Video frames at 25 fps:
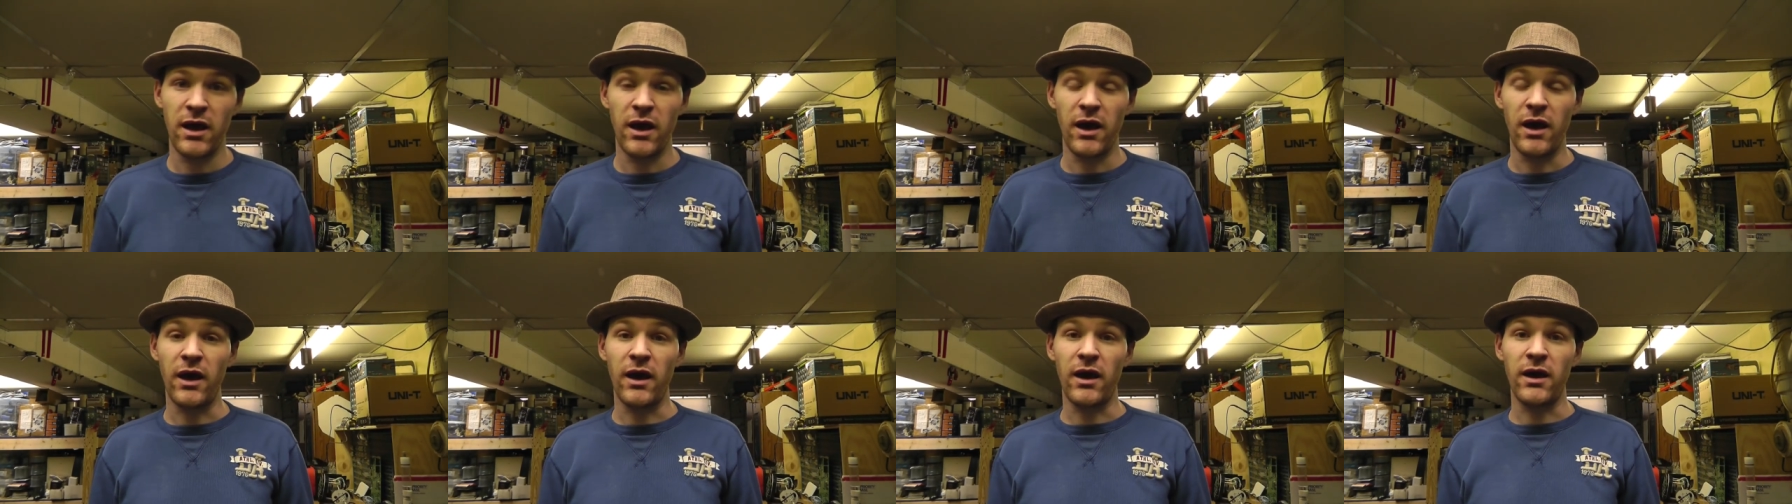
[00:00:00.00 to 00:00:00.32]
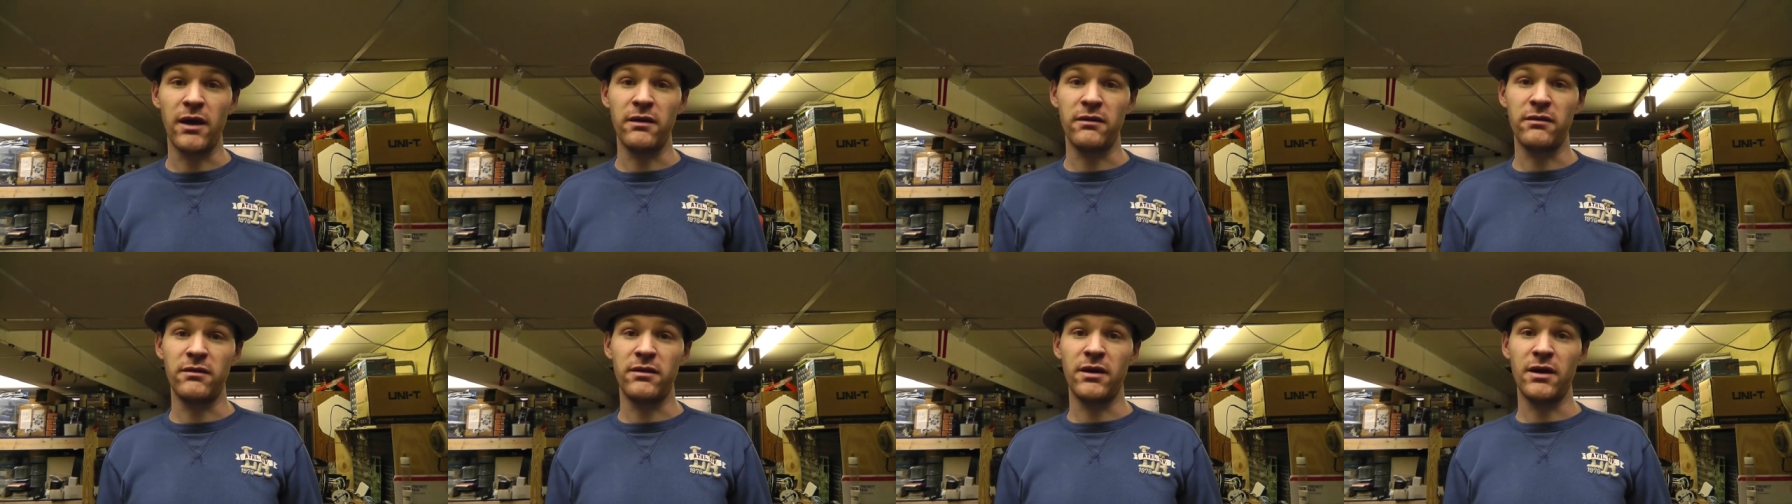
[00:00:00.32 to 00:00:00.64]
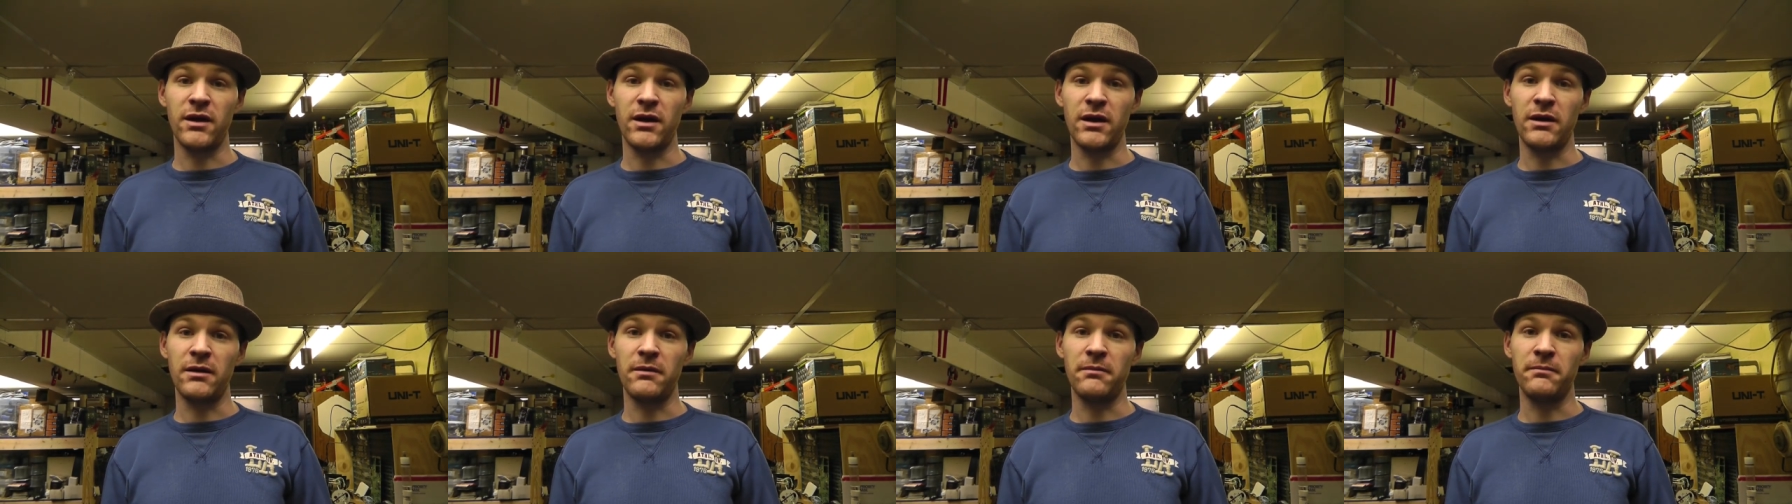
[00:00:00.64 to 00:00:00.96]
and
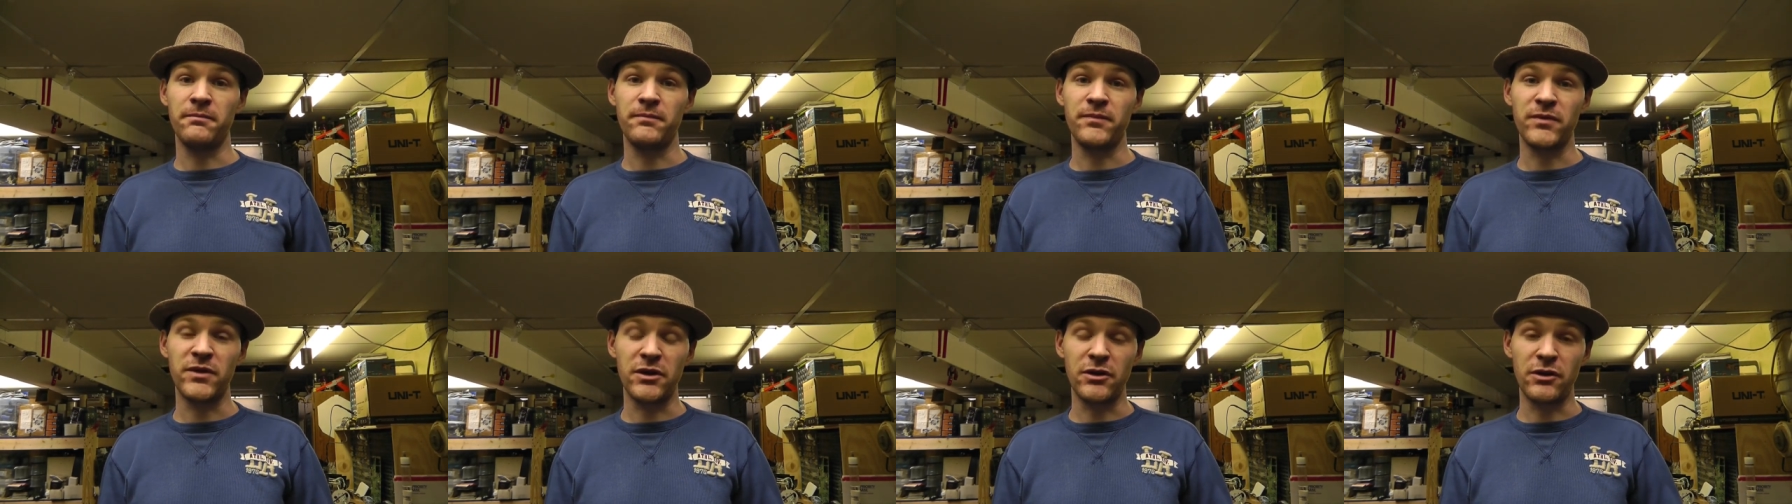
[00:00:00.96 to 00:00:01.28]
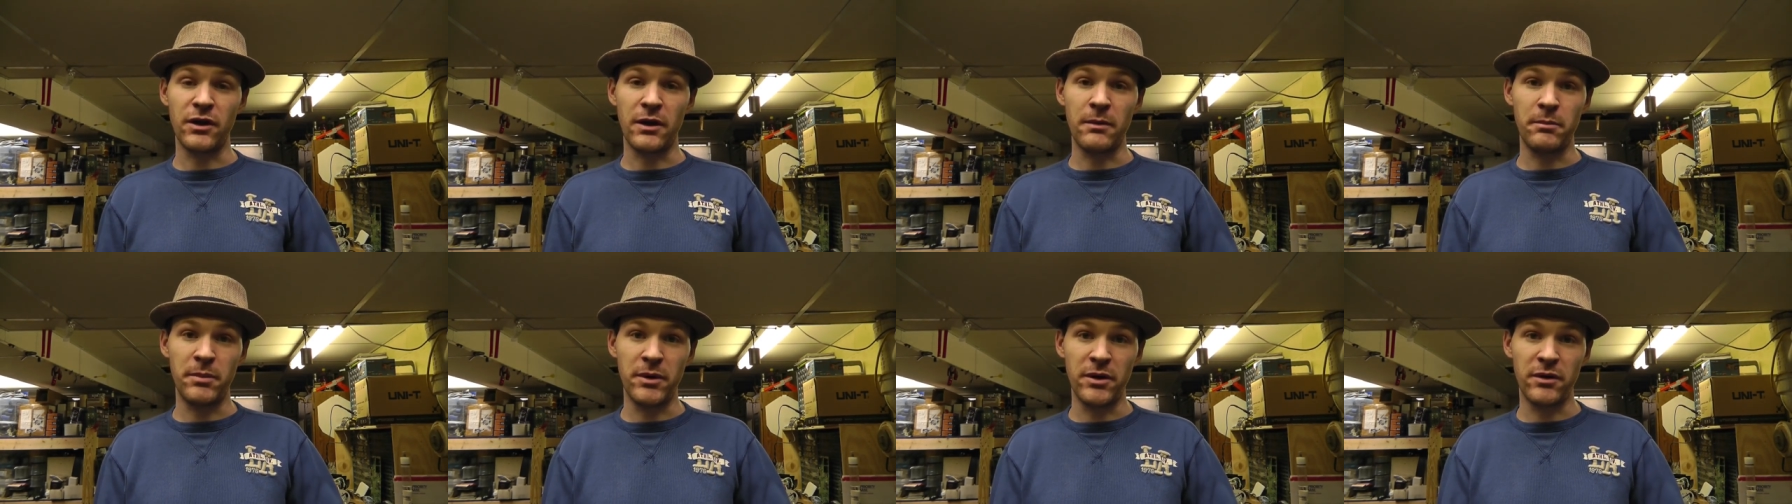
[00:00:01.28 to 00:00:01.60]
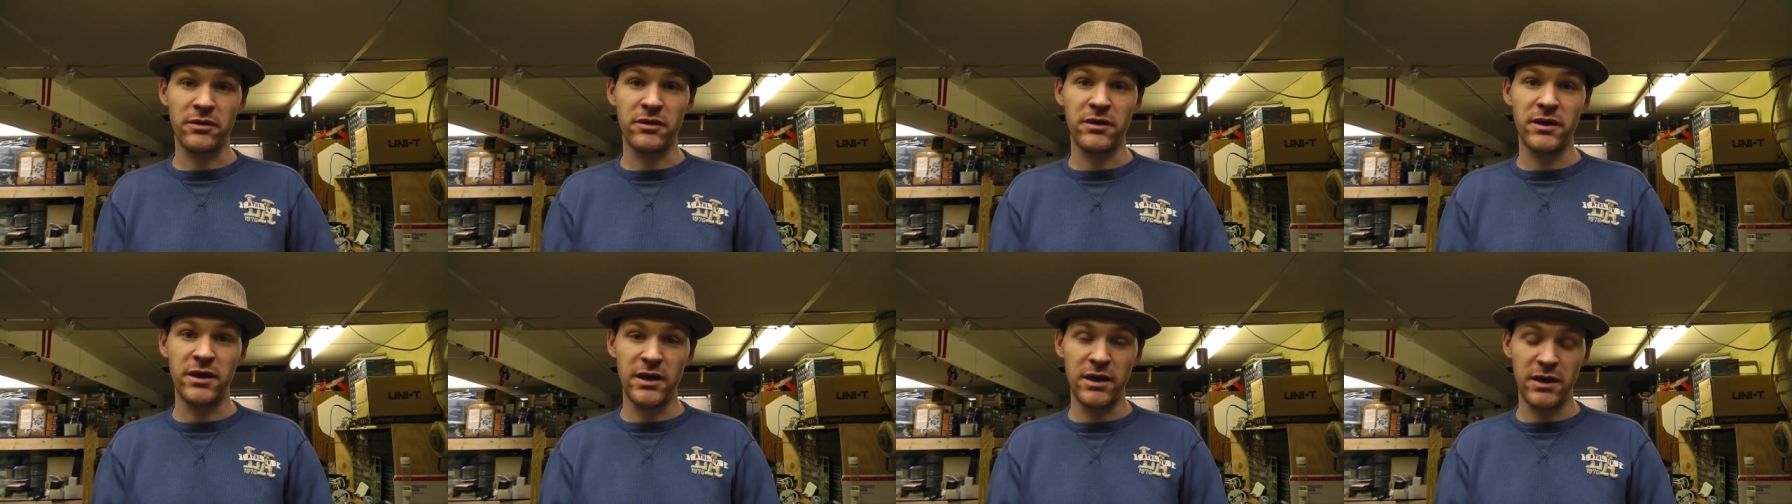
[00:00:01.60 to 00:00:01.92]
um, you know I
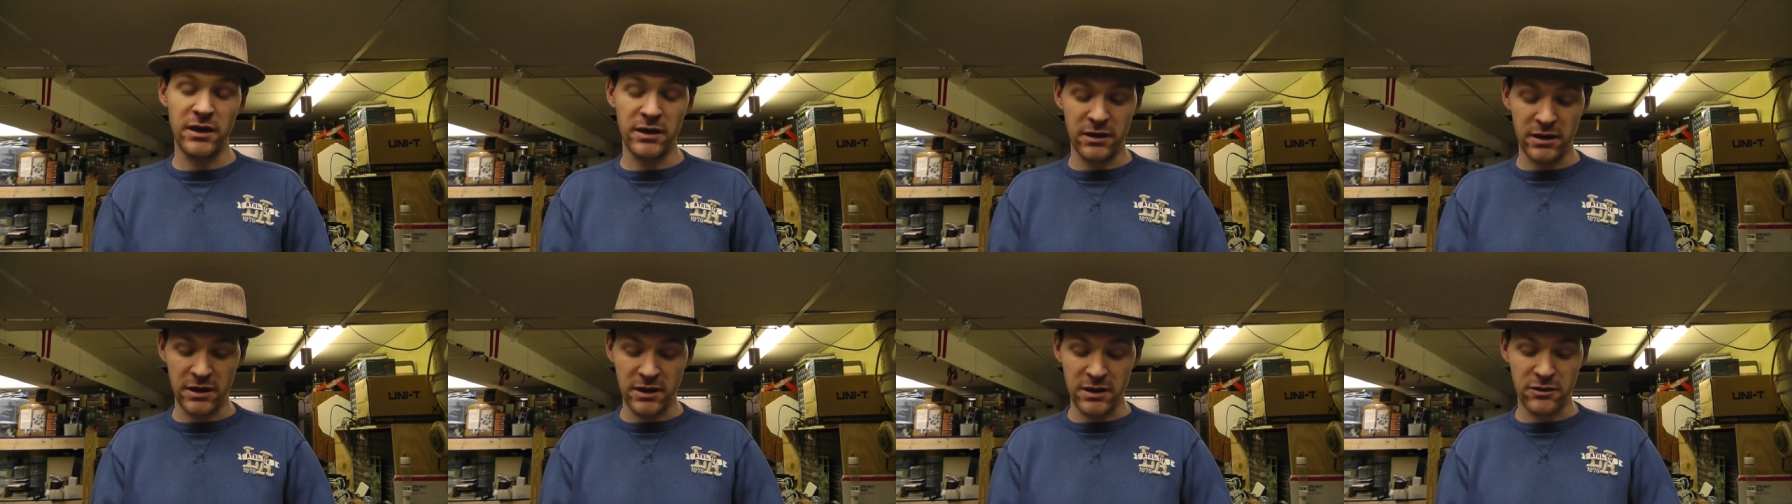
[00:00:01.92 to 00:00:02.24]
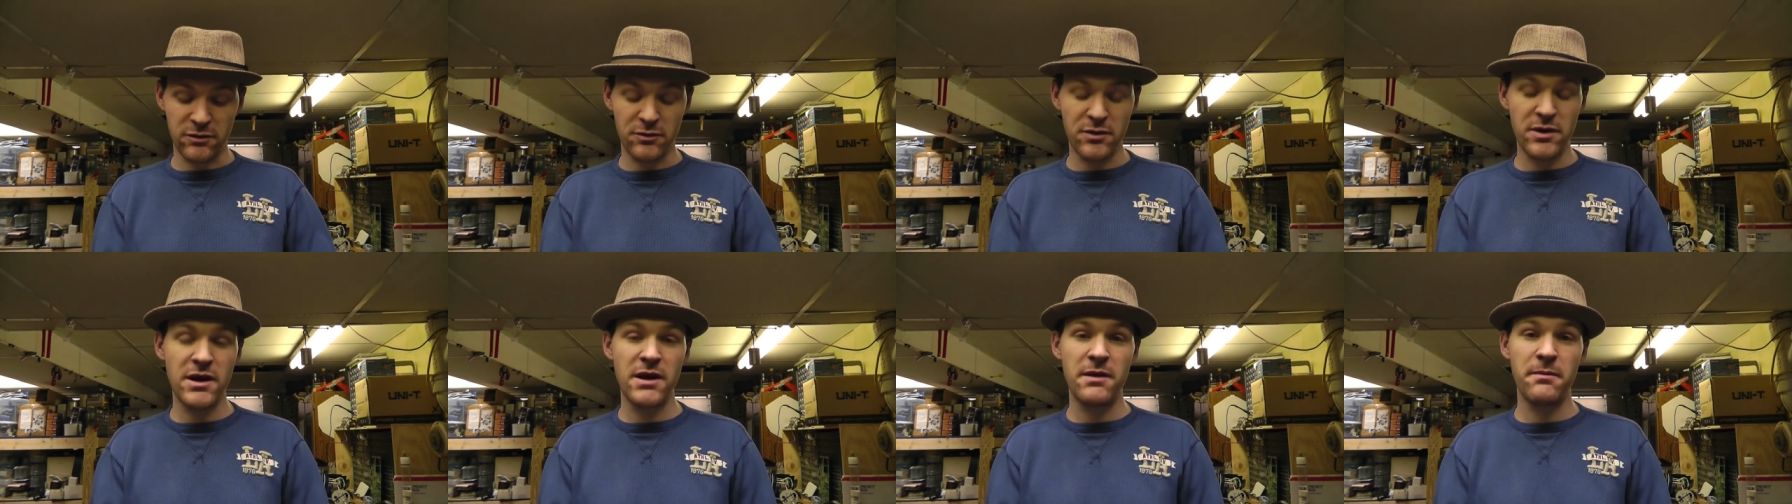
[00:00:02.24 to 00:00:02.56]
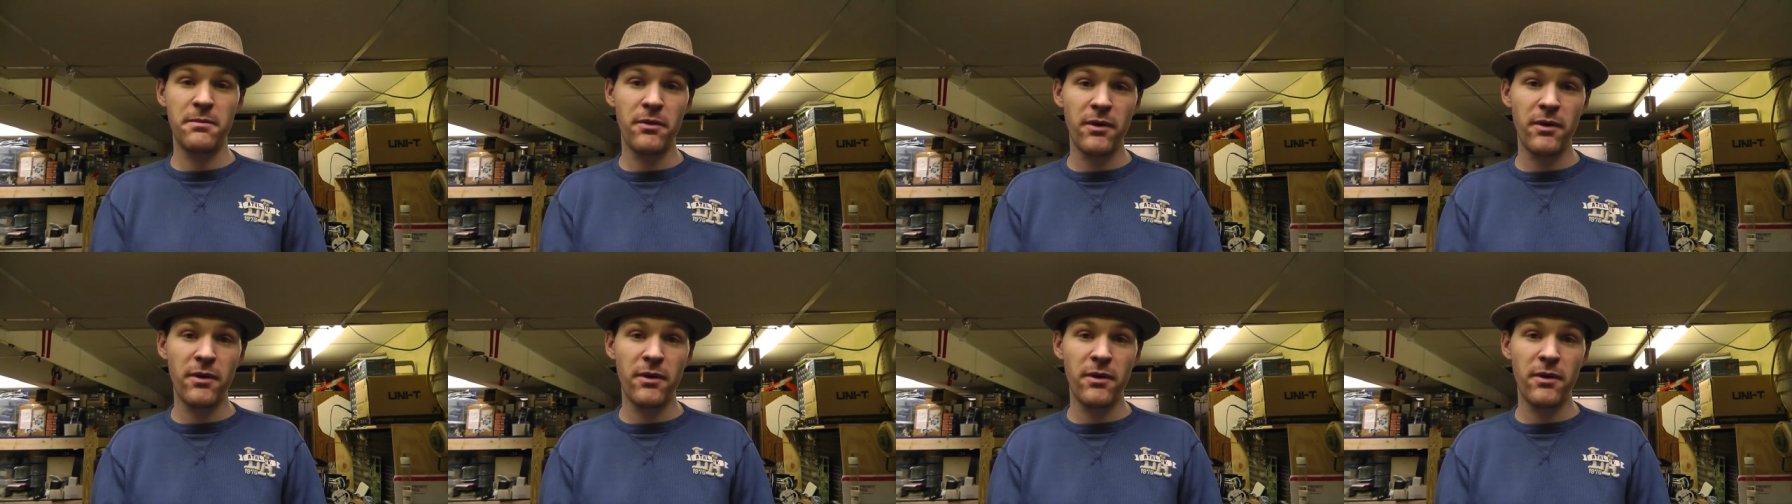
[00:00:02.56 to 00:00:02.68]
built the the 3D